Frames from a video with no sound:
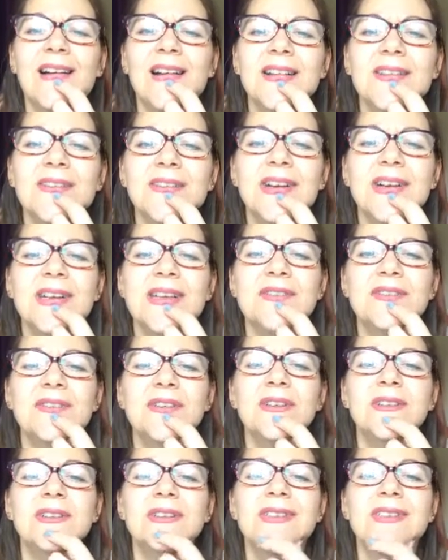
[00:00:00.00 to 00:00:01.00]
Very
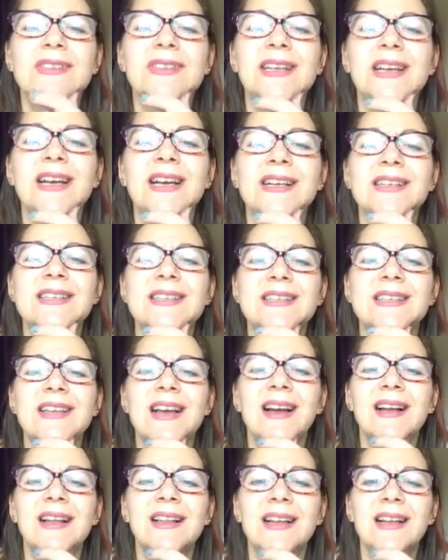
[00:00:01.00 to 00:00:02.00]
difficult to see
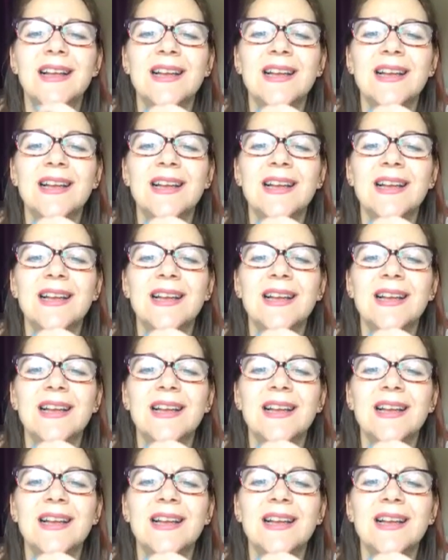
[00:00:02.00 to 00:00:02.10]
exactly.